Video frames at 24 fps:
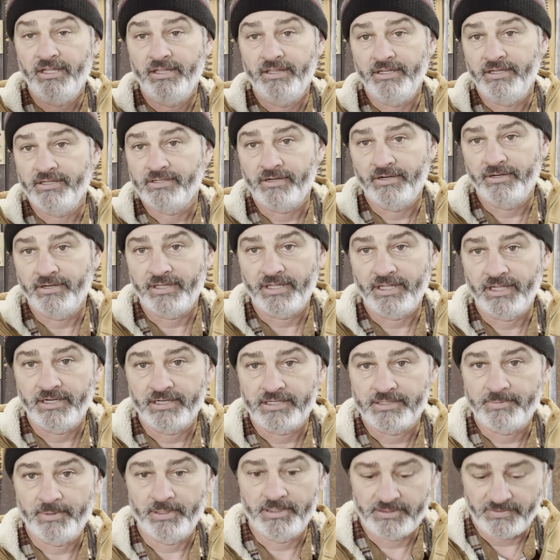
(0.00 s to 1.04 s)
These aren't that
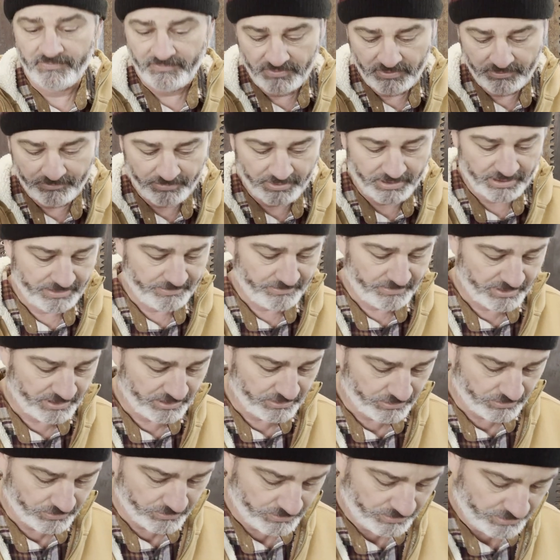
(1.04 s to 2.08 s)
expensive, you can buy them brand
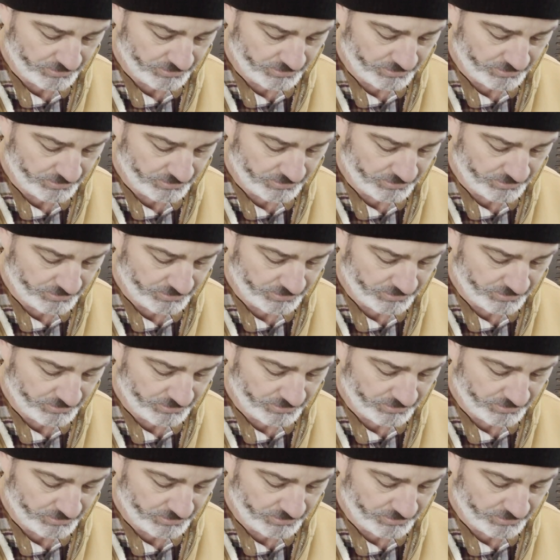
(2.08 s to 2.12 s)
new.